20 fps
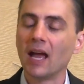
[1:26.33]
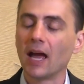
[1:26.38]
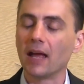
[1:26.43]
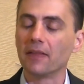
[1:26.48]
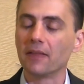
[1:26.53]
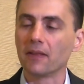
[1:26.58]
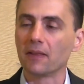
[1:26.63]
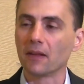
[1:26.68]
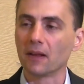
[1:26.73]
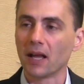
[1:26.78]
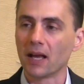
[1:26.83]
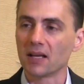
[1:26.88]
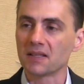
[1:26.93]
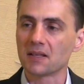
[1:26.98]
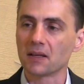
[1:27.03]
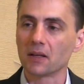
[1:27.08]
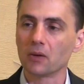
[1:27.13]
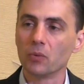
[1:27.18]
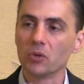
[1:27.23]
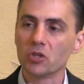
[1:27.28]
And then the last
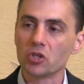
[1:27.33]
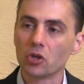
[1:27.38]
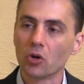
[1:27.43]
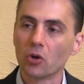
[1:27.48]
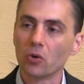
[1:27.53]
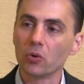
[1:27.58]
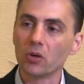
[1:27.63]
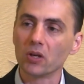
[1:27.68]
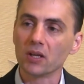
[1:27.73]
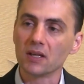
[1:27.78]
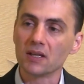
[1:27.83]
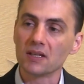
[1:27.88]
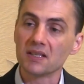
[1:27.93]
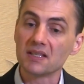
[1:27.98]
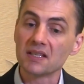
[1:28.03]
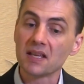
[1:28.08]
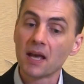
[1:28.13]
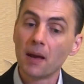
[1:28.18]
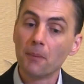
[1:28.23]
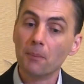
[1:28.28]
thing we showed
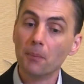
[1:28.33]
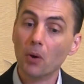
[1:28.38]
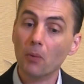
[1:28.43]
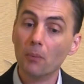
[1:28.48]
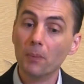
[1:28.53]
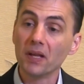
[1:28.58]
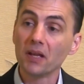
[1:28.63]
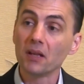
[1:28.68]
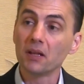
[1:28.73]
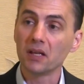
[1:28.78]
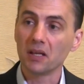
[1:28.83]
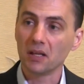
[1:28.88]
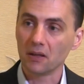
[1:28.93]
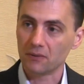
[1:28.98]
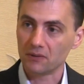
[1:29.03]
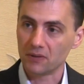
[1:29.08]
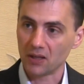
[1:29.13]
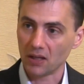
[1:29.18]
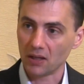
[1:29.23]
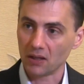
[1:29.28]
is mobility
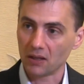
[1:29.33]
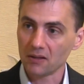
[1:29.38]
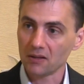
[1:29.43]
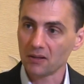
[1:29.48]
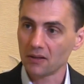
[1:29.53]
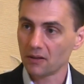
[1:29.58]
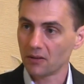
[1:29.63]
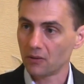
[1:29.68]
of data